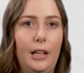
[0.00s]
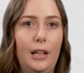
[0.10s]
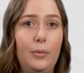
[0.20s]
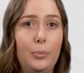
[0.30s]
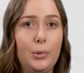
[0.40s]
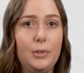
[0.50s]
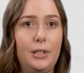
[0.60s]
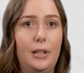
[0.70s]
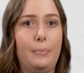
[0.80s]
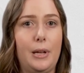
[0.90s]
Input
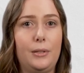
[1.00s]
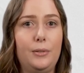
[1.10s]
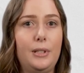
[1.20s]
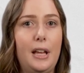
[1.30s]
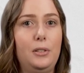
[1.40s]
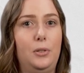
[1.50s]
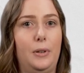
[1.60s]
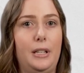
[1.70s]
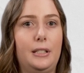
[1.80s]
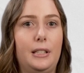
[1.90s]
to the muscles and
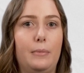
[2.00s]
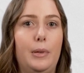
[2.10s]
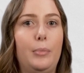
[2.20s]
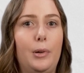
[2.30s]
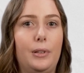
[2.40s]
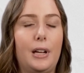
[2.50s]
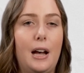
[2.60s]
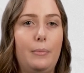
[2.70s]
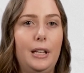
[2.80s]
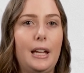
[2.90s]
joints can be both
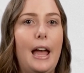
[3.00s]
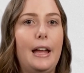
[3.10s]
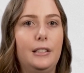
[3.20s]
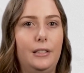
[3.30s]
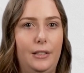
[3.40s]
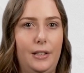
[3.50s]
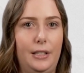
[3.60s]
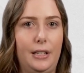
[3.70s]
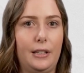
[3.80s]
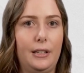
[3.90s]
calming and
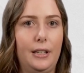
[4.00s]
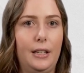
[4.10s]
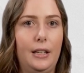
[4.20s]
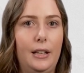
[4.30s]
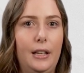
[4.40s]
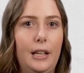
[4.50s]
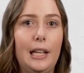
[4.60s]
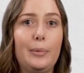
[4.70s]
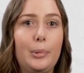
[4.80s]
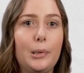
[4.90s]
alerting.
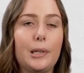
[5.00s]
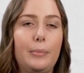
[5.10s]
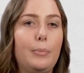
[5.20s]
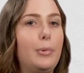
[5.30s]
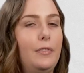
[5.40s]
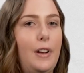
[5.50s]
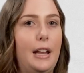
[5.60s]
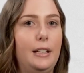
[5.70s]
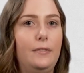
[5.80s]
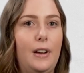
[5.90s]
Input can be
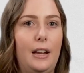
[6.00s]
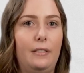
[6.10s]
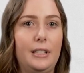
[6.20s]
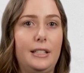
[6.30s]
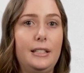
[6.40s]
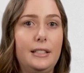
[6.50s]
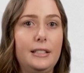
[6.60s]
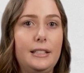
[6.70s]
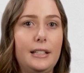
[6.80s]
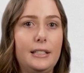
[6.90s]
provided via
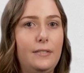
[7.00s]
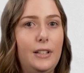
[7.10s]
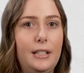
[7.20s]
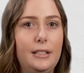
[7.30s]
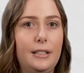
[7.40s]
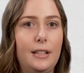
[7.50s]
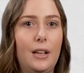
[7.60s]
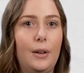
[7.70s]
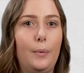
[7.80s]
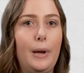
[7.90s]
resistance activities,
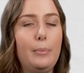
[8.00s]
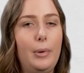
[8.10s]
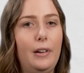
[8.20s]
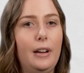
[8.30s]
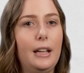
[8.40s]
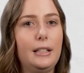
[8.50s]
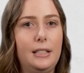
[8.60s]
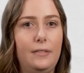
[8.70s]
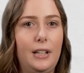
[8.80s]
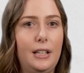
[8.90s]
weight-bearing
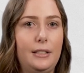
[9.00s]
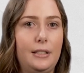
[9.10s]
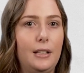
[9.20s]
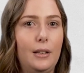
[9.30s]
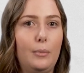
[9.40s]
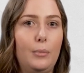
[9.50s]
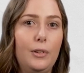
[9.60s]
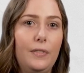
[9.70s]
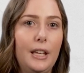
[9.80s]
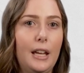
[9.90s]
activities,
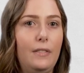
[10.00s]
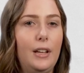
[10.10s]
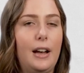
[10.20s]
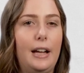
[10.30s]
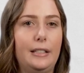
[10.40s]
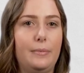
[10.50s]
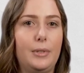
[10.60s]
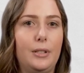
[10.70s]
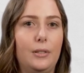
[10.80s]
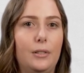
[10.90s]
moving heavy
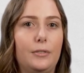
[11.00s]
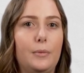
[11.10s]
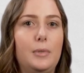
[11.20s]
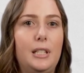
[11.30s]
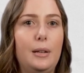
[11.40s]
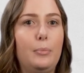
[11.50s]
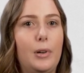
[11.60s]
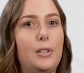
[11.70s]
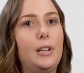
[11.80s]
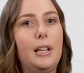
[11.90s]
items, or from deep
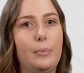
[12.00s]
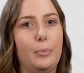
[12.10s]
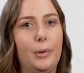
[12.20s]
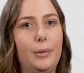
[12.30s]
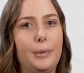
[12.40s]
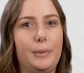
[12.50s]
pressure input.